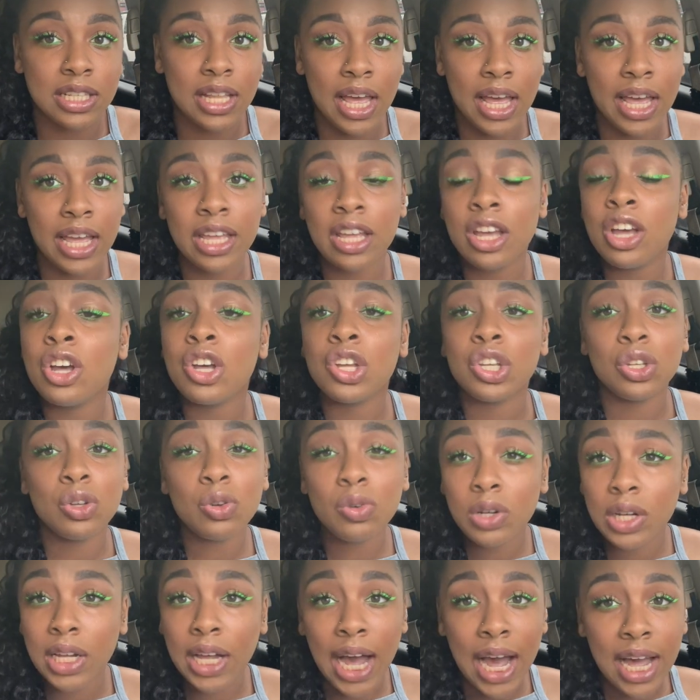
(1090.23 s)
Like,
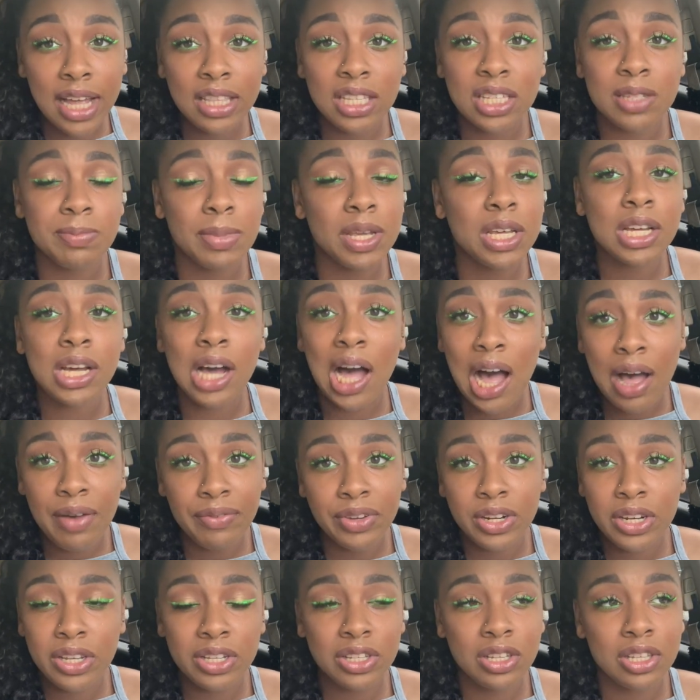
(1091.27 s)
you got this. Be
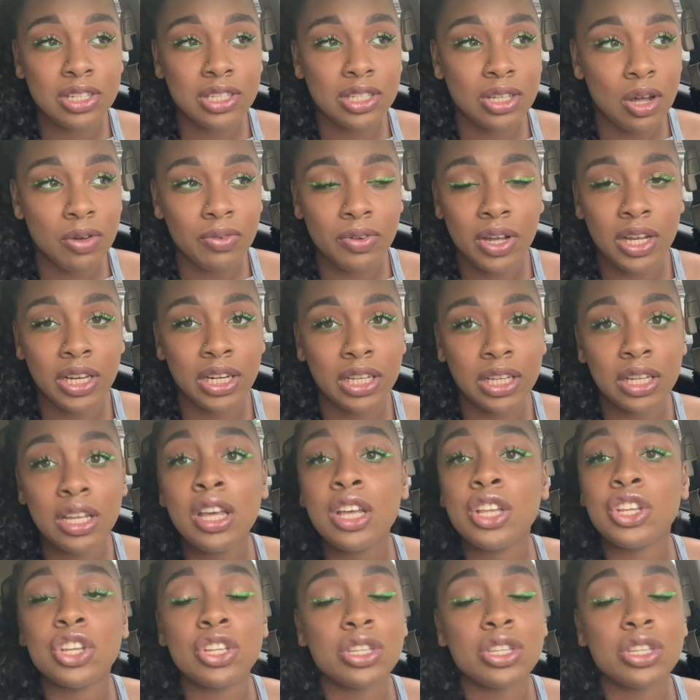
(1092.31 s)
confident in yourself, honey.